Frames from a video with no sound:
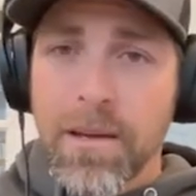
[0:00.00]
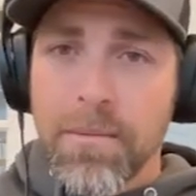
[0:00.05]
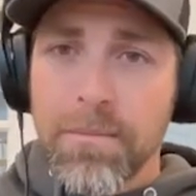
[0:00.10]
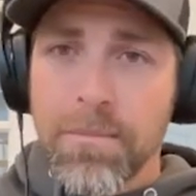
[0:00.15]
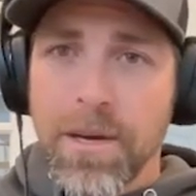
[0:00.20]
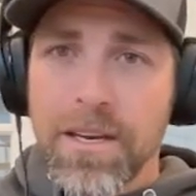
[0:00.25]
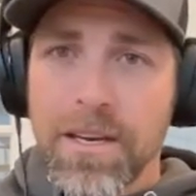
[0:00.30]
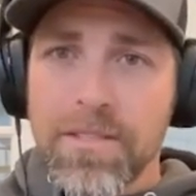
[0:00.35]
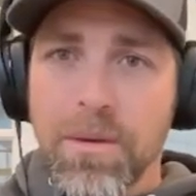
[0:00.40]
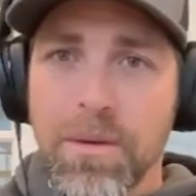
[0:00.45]

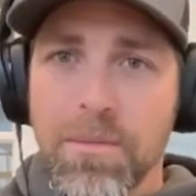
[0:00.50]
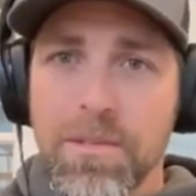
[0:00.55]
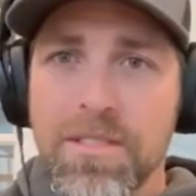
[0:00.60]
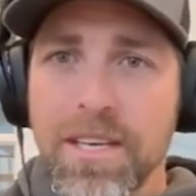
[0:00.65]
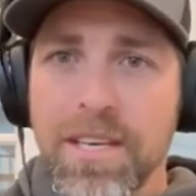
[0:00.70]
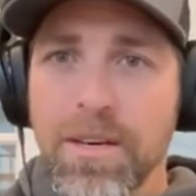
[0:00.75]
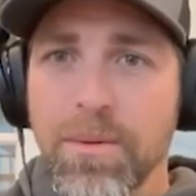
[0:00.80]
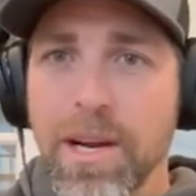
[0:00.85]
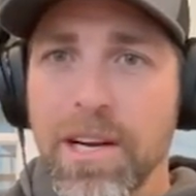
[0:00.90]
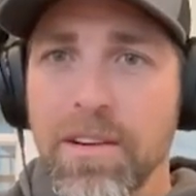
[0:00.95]
but it's almost
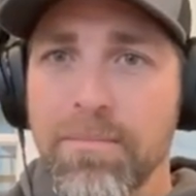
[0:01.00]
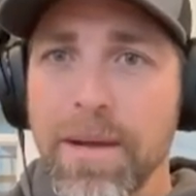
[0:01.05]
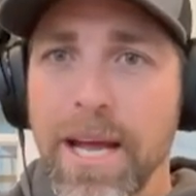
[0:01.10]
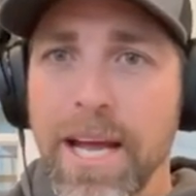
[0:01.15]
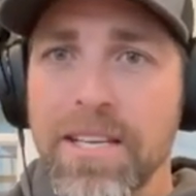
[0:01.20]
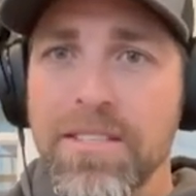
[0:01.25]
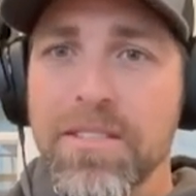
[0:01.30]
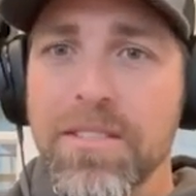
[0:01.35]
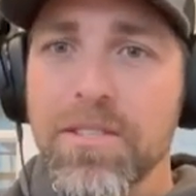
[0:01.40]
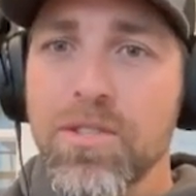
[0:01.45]
like a rite of
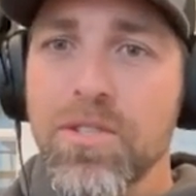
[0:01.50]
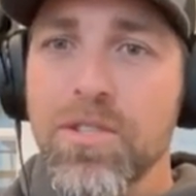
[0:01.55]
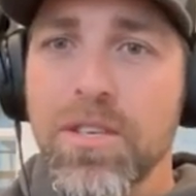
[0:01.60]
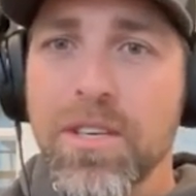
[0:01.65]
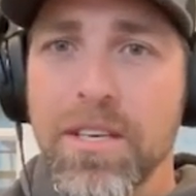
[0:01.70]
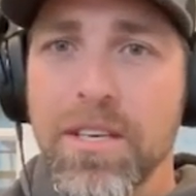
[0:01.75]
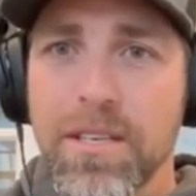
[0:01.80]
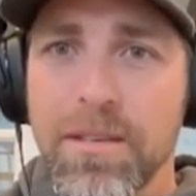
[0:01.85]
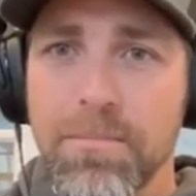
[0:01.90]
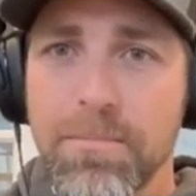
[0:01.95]
passage,
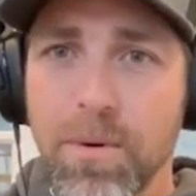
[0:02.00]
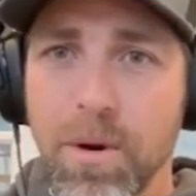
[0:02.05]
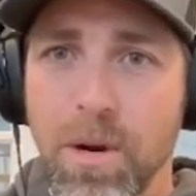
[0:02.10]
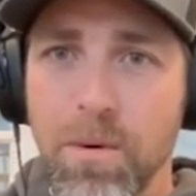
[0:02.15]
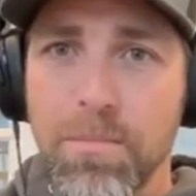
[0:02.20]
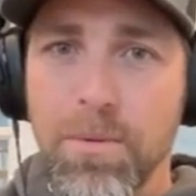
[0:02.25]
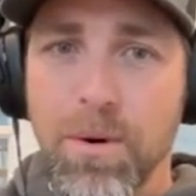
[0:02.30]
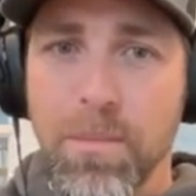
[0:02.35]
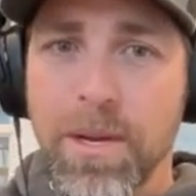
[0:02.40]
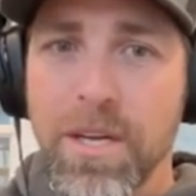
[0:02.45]

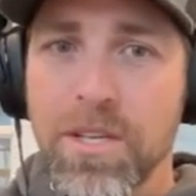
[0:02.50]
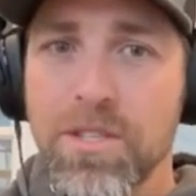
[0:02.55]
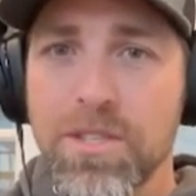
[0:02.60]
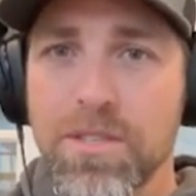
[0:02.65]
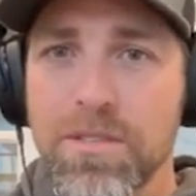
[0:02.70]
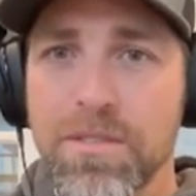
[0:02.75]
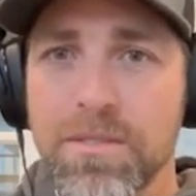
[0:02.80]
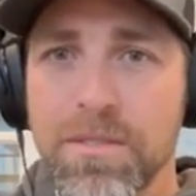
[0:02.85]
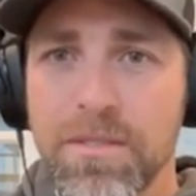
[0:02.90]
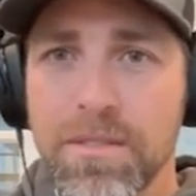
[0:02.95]

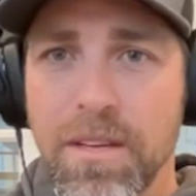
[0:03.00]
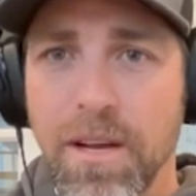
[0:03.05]
probation.